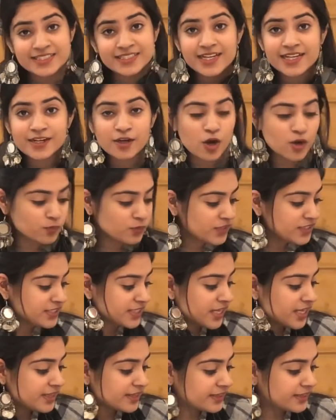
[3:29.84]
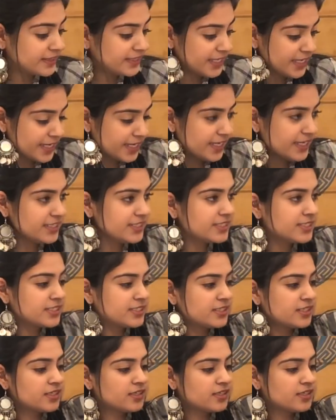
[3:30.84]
thing I got was this,